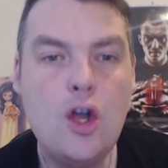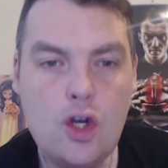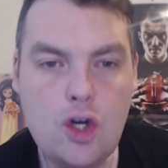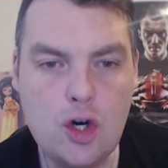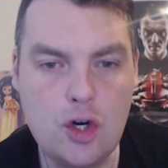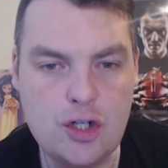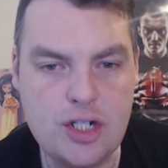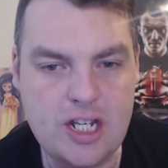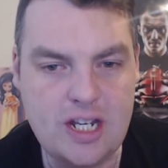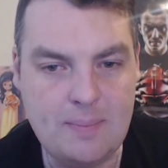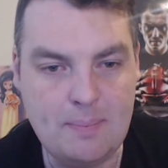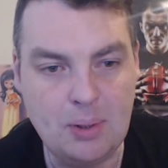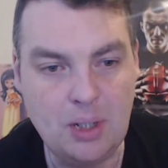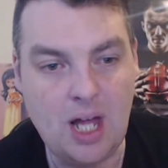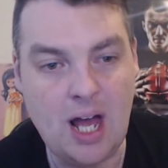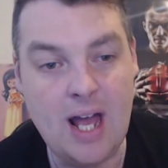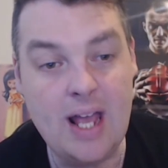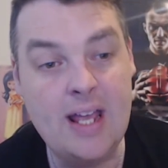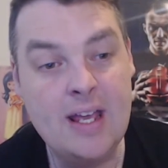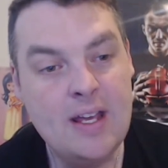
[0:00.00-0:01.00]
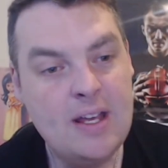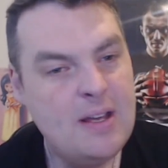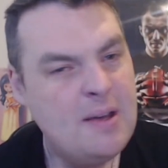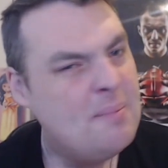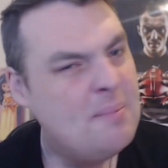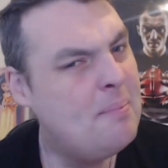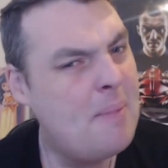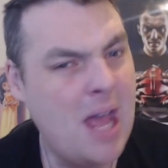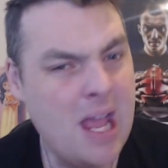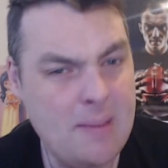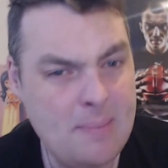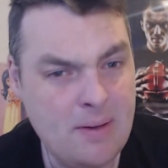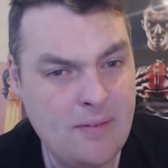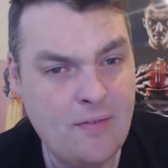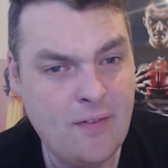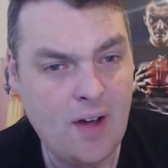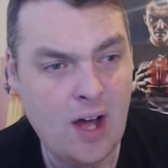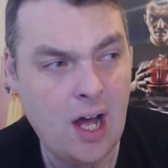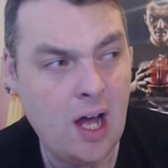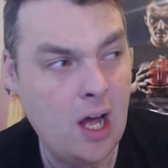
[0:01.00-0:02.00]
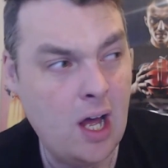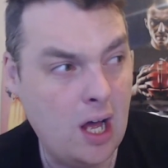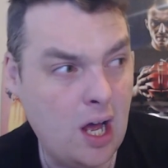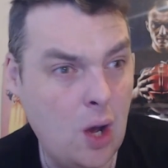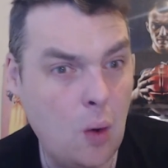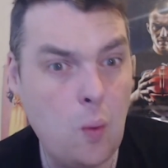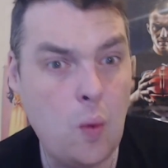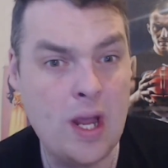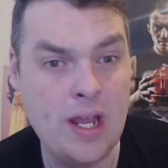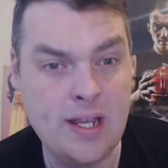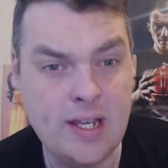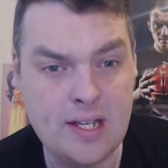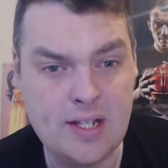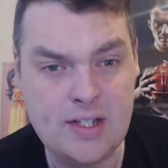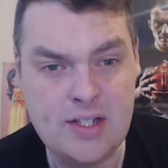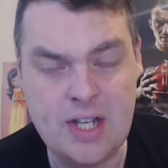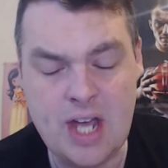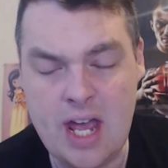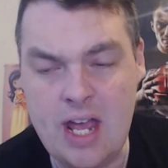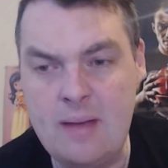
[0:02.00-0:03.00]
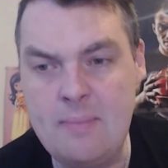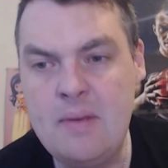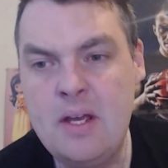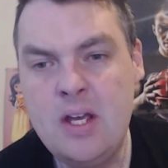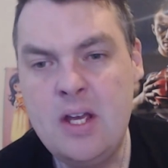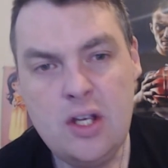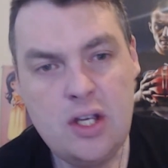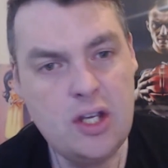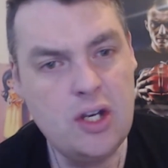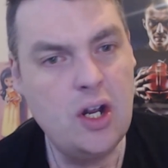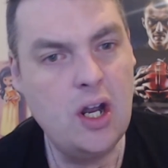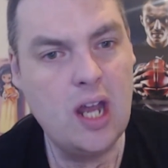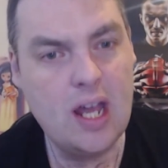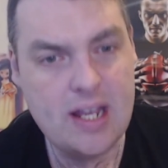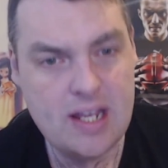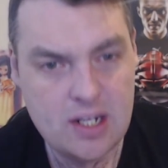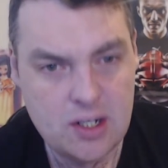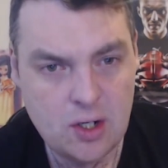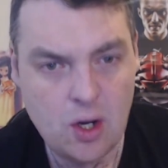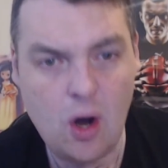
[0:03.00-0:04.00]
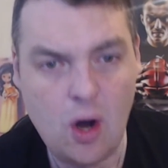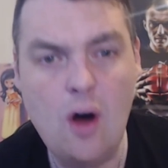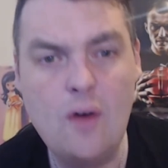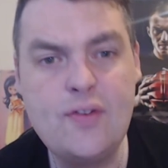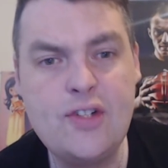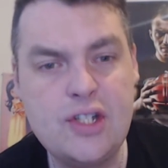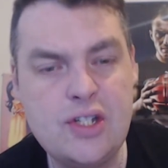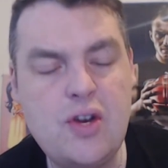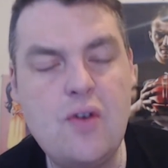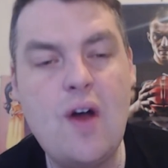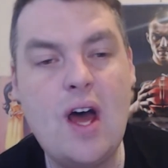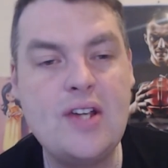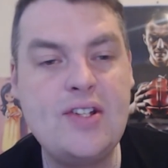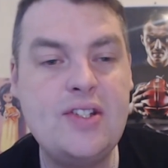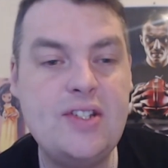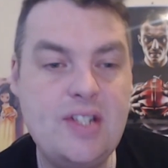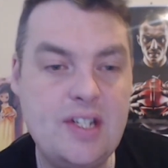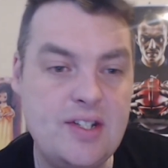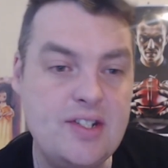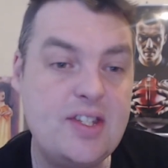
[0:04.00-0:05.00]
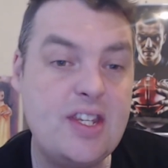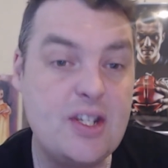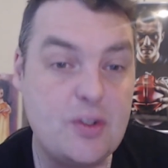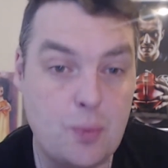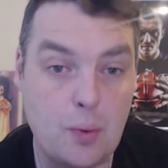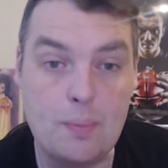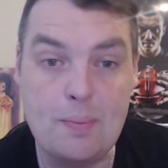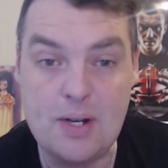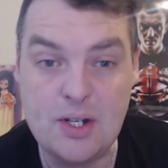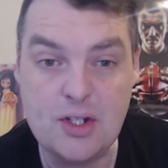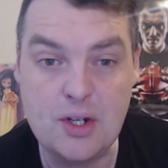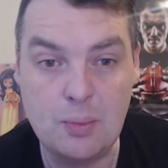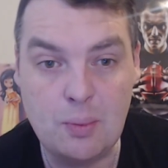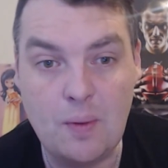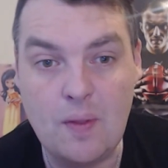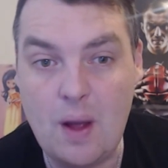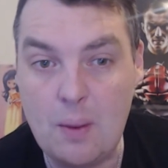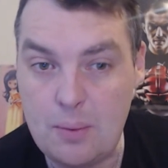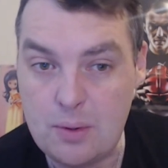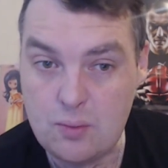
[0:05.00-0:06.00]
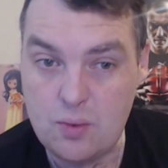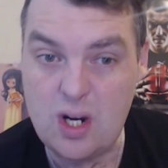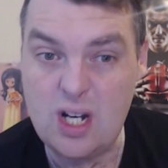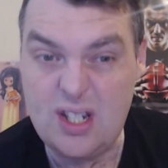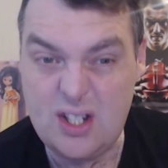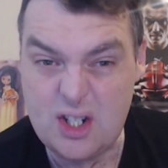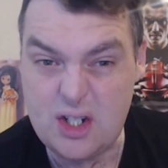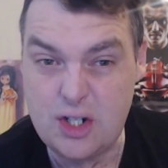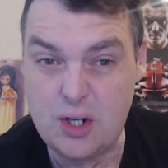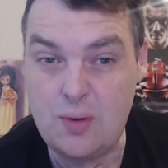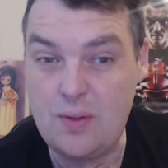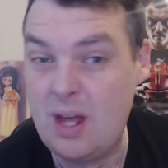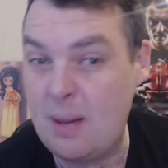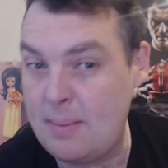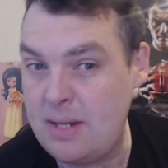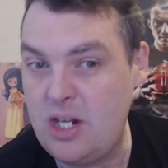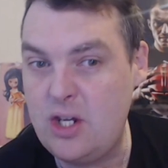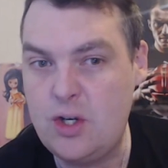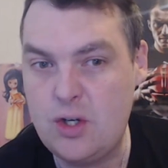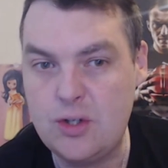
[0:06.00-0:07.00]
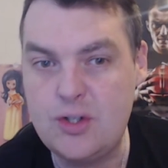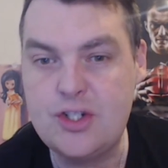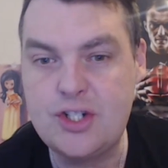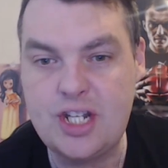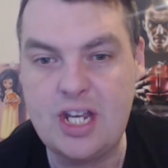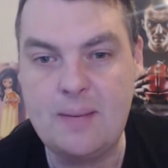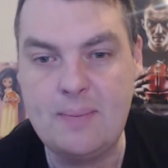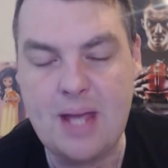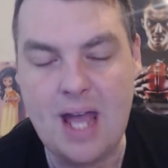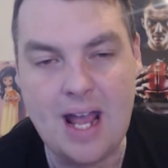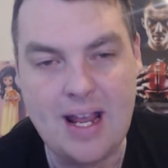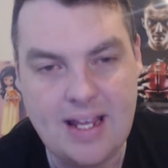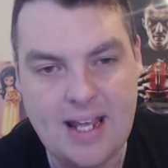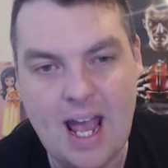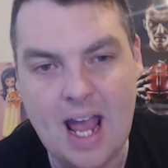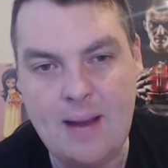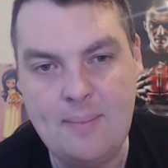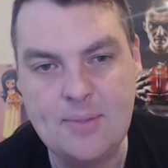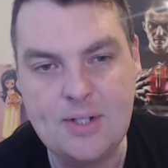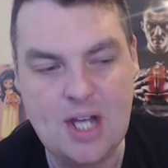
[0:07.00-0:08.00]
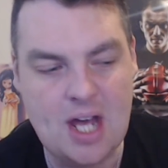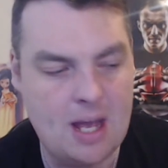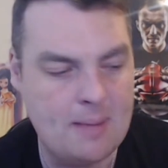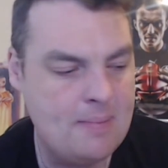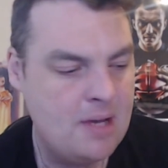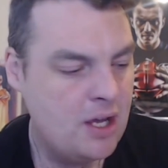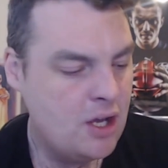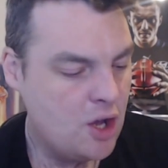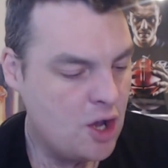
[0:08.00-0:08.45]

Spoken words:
Could he play maybe for a weaker team? You know, like your Norths and your Essendons, this would be someone that would really suit them, and you could see him getting game time.